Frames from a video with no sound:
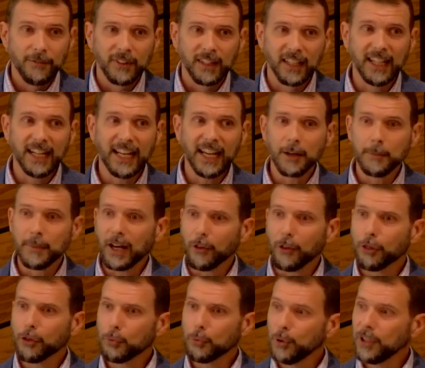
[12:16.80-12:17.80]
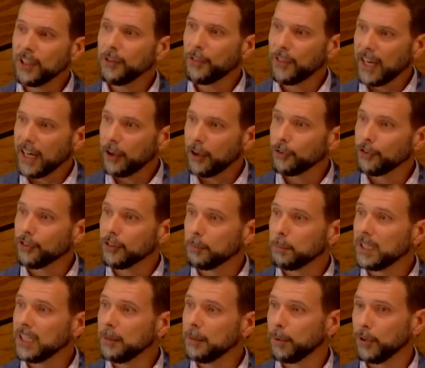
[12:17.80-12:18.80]
It had about 3,000
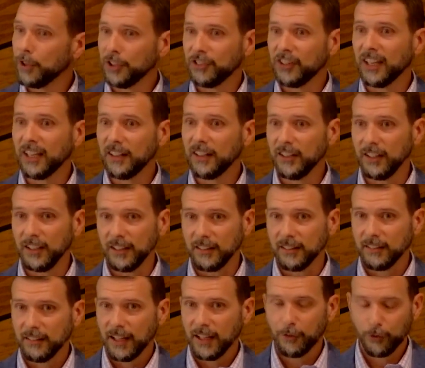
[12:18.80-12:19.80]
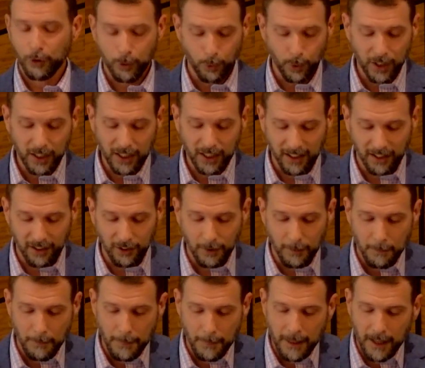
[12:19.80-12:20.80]
people attending every weekend. And
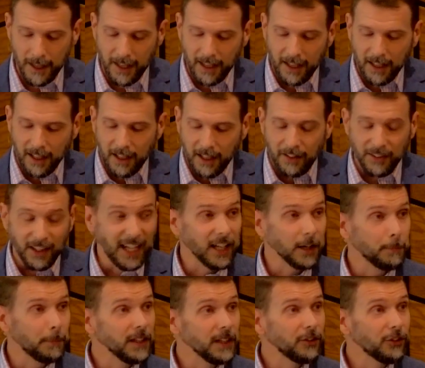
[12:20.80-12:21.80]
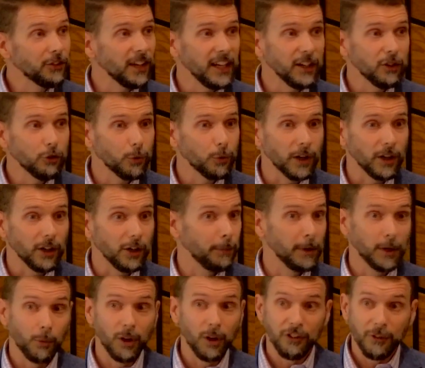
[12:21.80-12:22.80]
they had a big sanctuary,
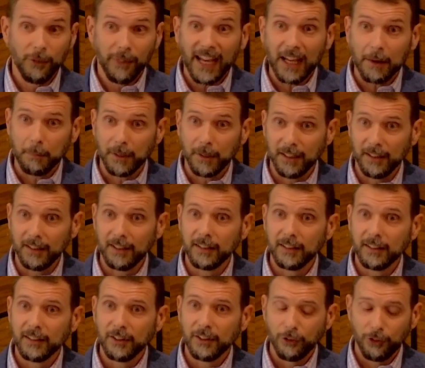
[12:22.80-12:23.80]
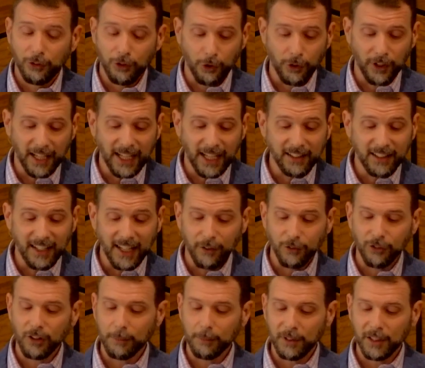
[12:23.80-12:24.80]
but it wasn't that big. So they had to have
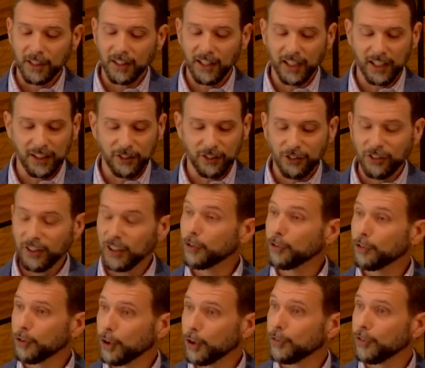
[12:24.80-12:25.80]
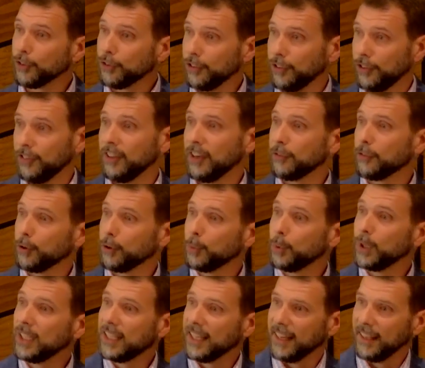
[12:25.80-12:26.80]
something like six services every
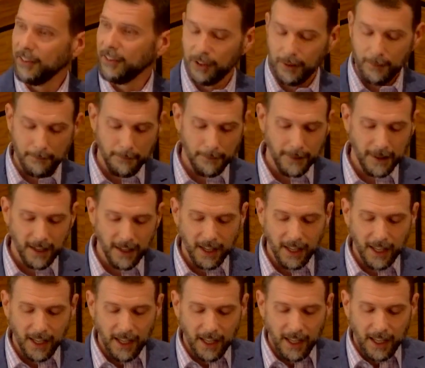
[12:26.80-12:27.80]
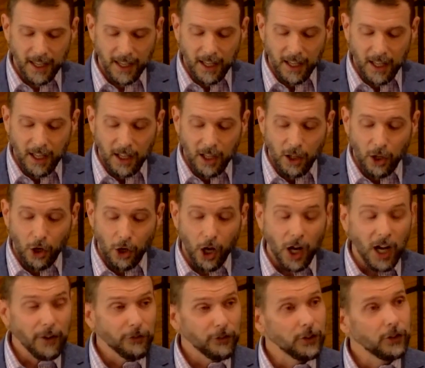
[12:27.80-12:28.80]
weekend.
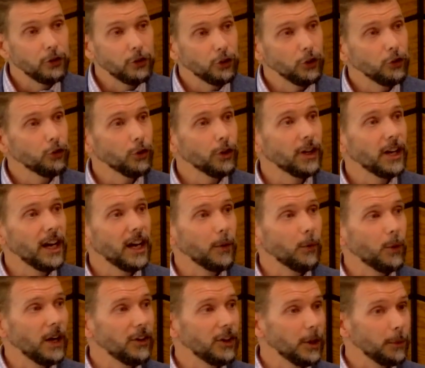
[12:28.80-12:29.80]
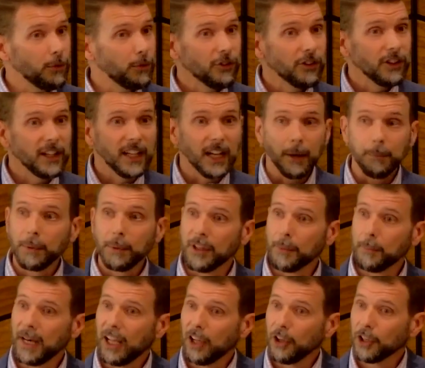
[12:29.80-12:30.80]
Often, Ginger and I wound up sitting up in the
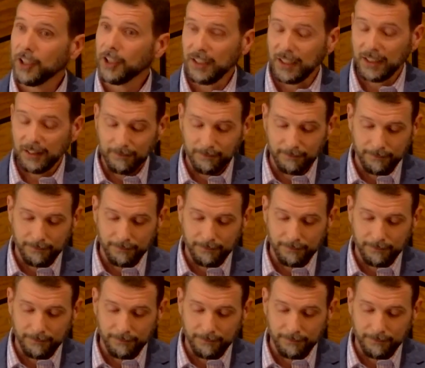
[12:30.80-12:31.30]
balcony